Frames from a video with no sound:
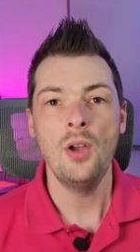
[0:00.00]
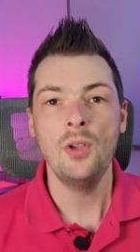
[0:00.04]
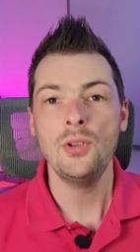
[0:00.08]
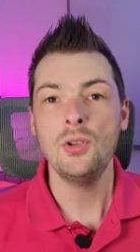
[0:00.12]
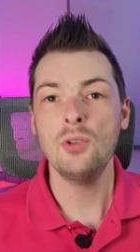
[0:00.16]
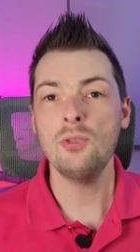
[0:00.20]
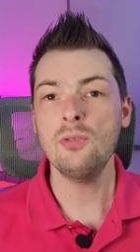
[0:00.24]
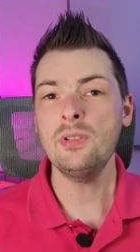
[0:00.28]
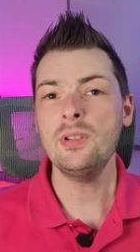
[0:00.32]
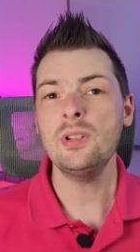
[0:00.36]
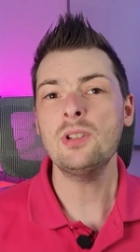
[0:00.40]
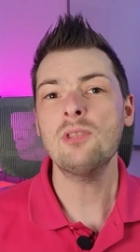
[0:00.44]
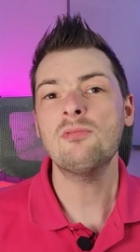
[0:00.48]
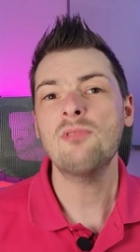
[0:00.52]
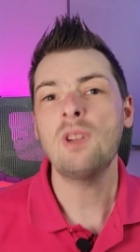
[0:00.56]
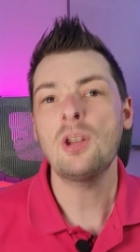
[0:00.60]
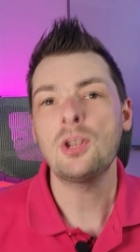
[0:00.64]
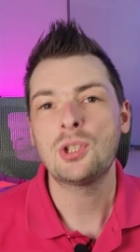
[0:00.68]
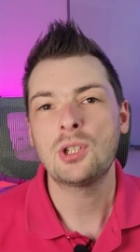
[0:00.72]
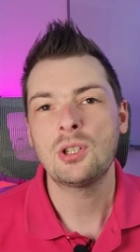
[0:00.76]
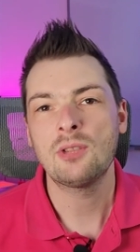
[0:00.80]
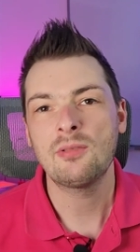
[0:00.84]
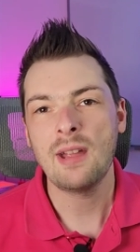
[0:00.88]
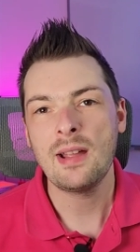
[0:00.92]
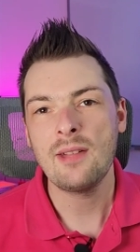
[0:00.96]
You're in a
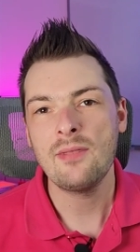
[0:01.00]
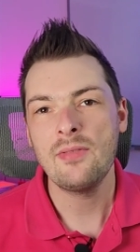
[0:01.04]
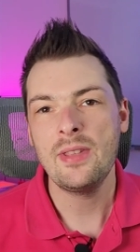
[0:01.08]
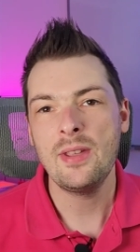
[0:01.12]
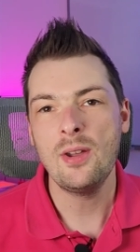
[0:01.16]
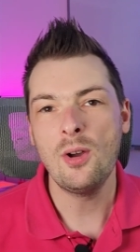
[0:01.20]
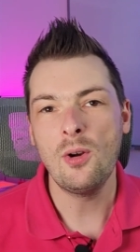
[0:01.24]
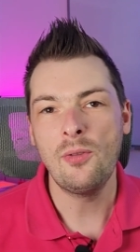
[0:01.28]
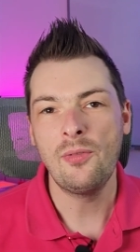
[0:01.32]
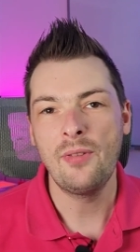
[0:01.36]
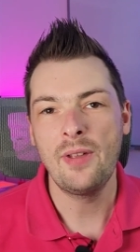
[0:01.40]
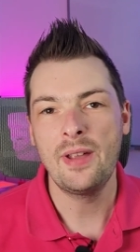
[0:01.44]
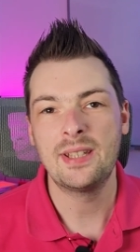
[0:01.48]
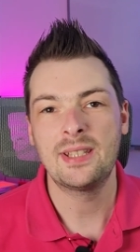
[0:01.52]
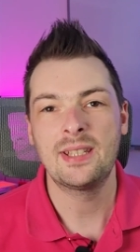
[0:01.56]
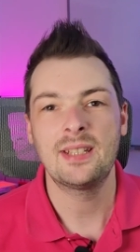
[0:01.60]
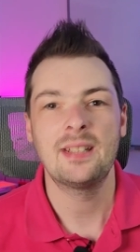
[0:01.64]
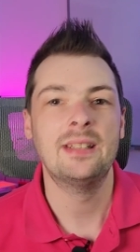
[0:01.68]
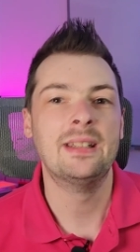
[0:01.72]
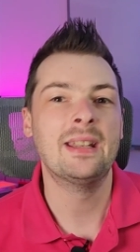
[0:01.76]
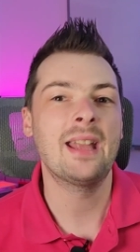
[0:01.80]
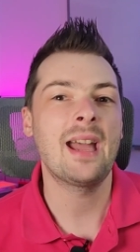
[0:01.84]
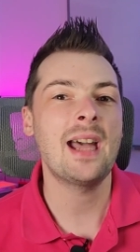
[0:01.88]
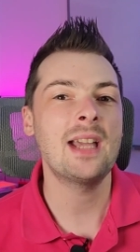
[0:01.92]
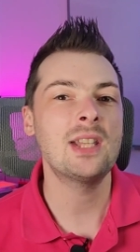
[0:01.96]
rush around the office
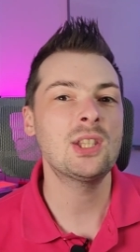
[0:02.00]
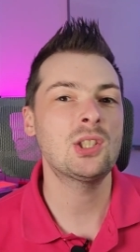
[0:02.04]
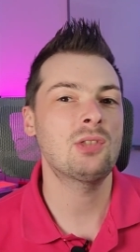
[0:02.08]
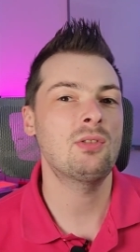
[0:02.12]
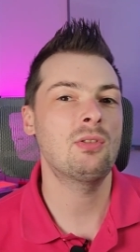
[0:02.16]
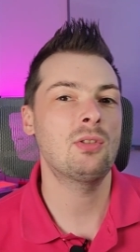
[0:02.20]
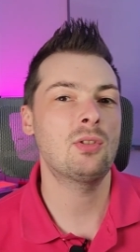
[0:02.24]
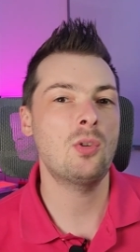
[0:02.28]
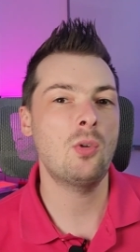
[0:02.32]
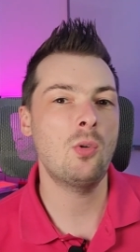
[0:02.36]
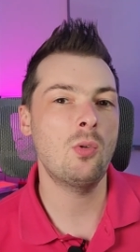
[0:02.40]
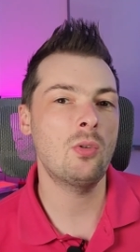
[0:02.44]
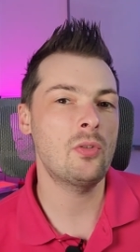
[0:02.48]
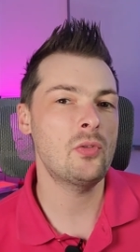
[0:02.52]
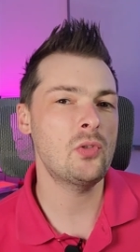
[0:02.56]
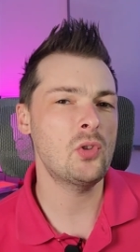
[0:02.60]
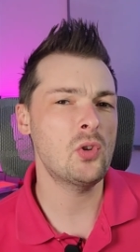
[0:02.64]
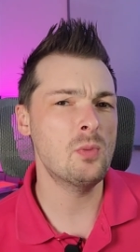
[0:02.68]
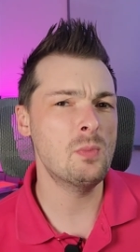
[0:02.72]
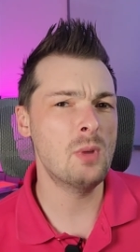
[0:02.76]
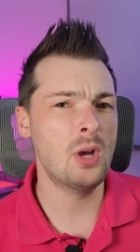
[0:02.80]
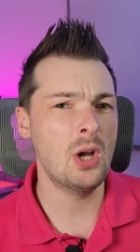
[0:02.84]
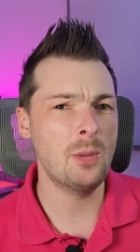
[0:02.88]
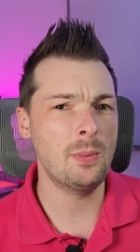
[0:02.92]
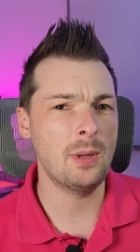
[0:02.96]
and answer a call on your
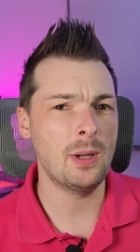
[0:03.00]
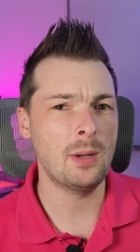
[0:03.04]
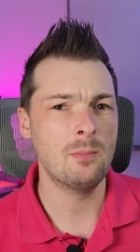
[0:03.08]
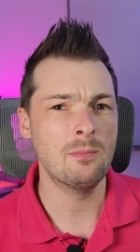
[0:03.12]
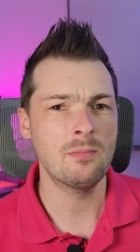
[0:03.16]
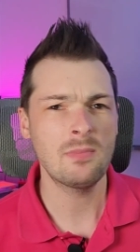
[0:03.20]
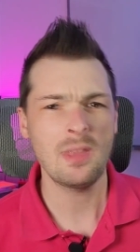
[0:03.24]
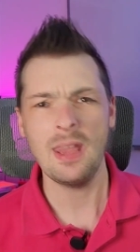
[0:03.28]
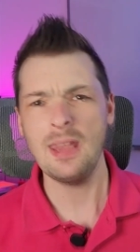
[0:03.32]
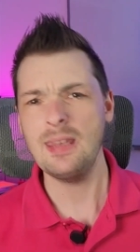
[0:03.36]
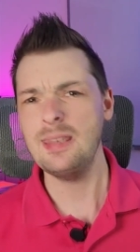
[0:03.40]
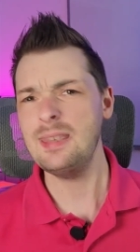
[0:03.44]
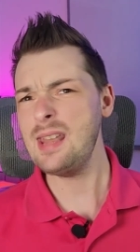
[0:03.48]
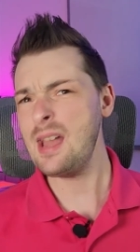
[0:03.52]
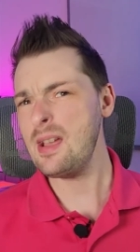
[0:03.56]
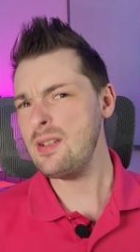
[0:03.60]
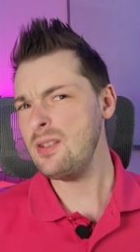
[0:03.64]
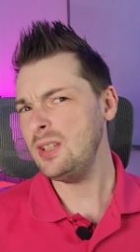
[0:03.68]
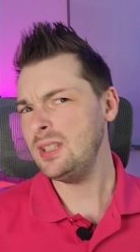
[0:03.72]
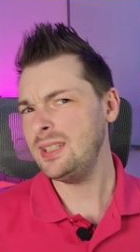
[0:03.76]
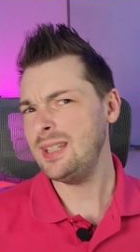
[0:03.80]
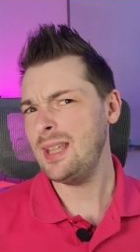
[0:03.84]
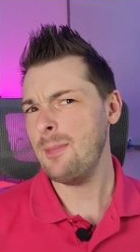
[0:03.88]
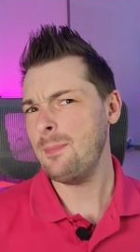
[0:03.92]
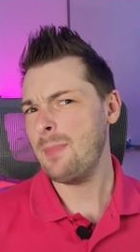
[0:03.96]
mobile. Now you
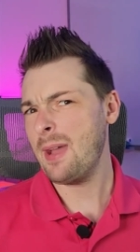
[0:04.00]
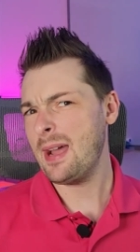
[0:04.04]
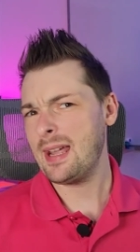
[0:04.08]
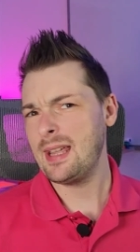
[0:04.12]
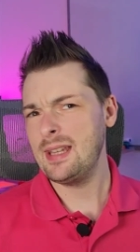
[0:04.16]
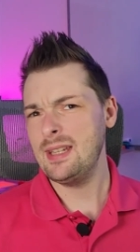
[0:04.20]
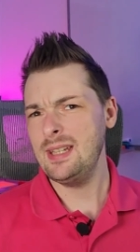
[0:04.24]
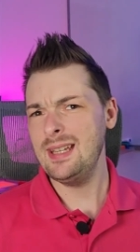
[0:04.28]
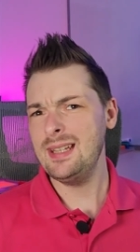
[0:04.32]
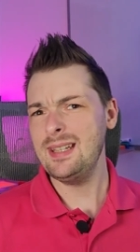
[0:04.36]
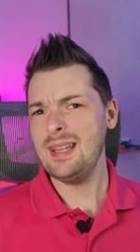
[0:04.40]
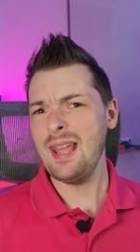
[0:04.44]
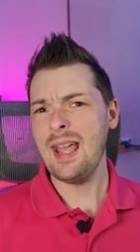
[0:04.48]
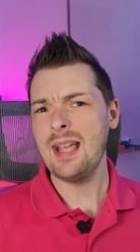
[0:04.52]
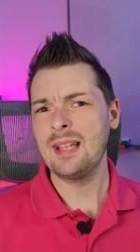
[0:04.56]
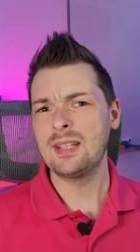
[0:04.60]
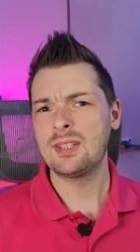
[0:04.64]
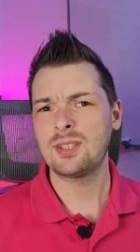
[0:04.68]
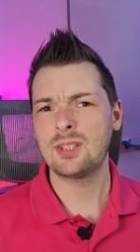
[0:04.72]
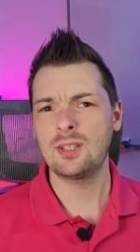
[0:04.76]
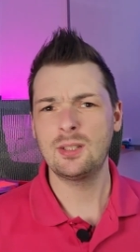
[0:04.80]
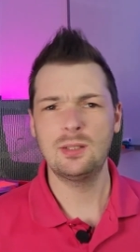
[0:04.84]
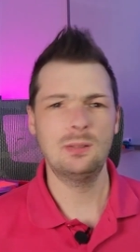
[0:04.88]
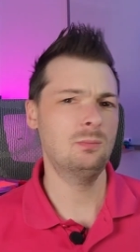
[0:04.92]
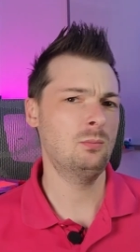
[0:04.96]
sit back at your
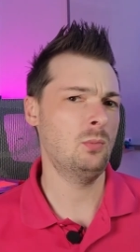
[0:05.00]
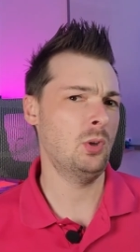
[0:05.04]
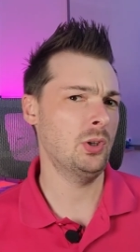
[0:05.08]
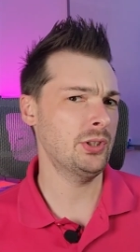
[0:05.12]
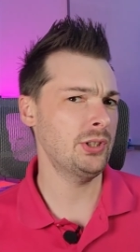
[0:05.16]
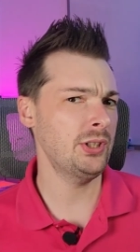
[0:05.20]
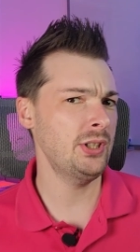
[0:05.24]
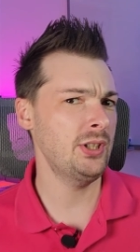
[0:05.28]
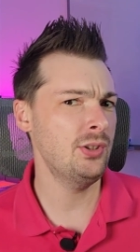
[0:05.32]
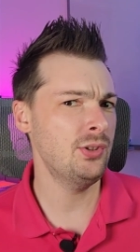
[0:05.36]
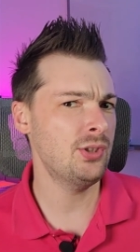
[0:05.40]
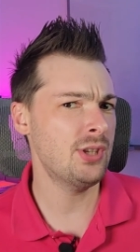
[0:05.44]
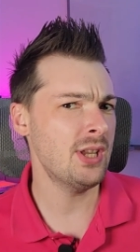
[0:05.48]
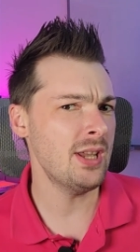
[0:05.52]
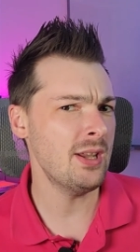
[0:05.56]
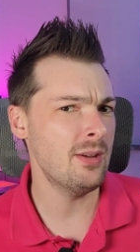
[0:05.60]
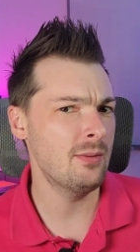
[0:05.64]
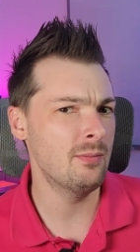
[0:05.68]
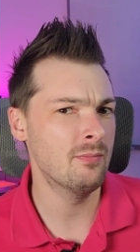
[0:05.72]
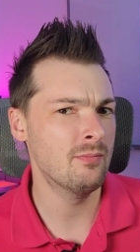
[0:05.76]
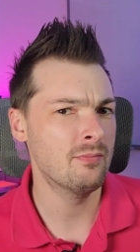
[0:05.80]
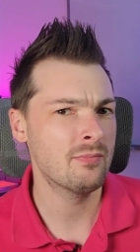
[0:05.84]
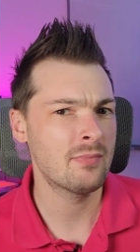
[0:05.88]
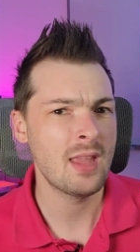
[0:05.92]
desk. What do you do?